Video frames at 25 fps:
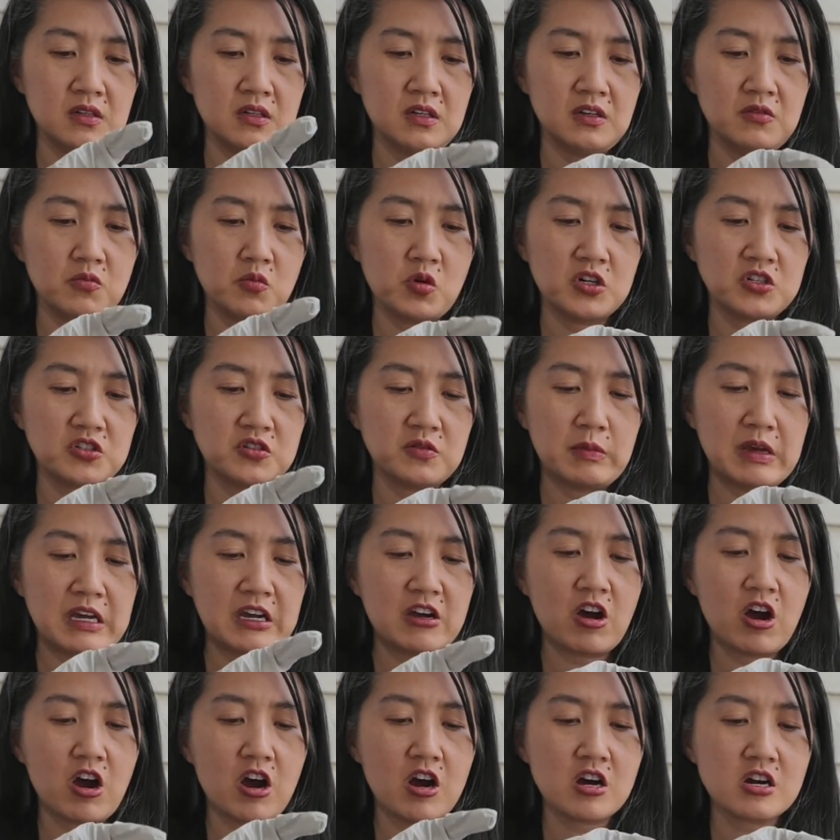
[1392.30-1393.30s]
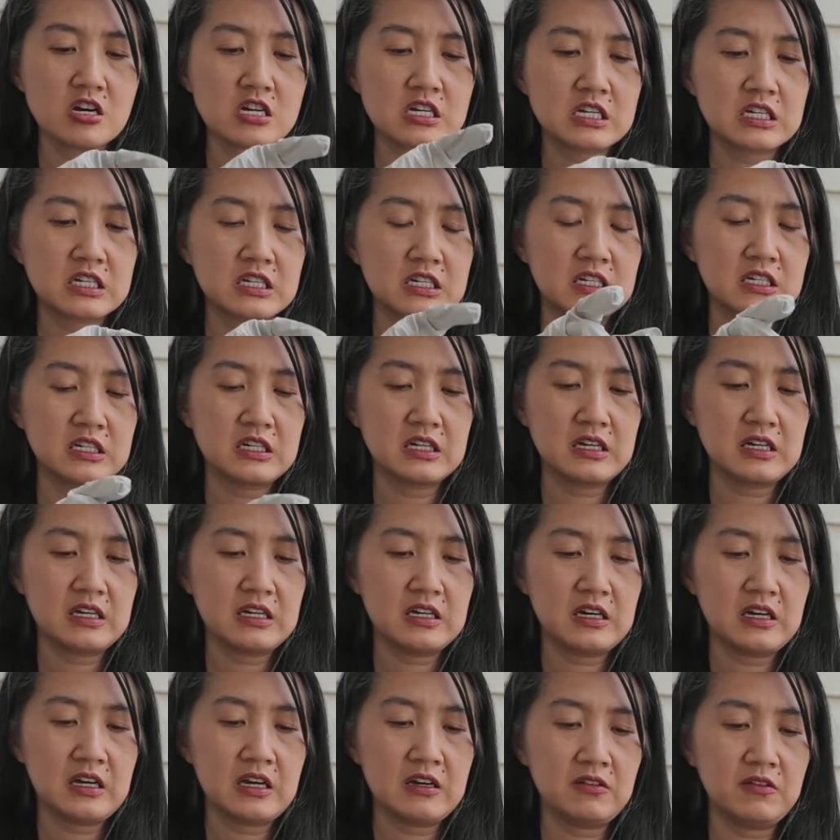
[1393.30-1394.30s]
and want to make a heart
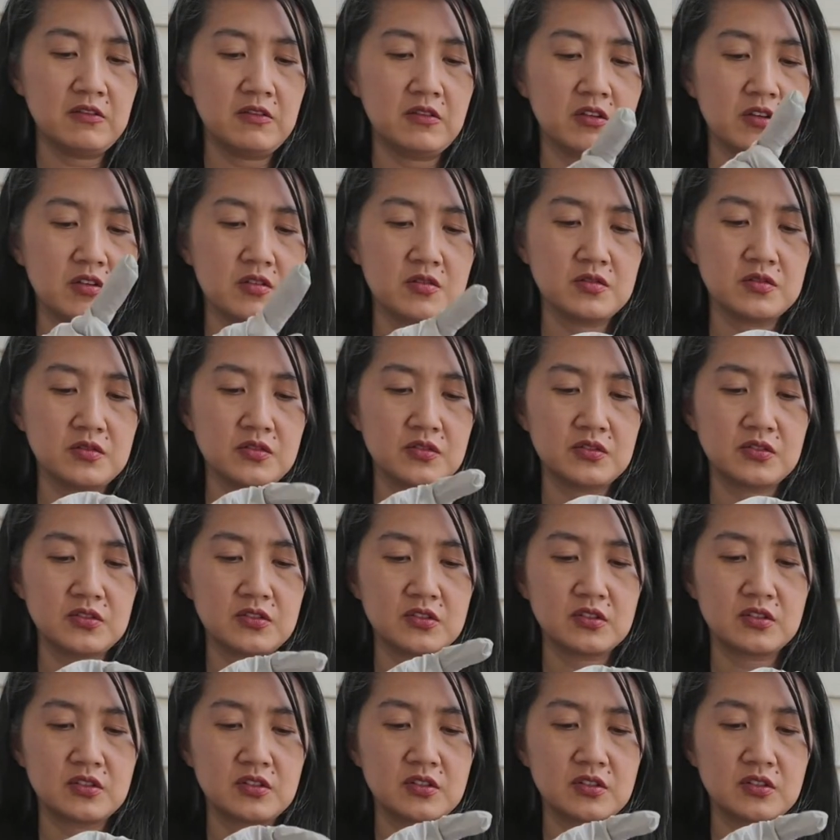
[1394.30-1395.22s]
out of those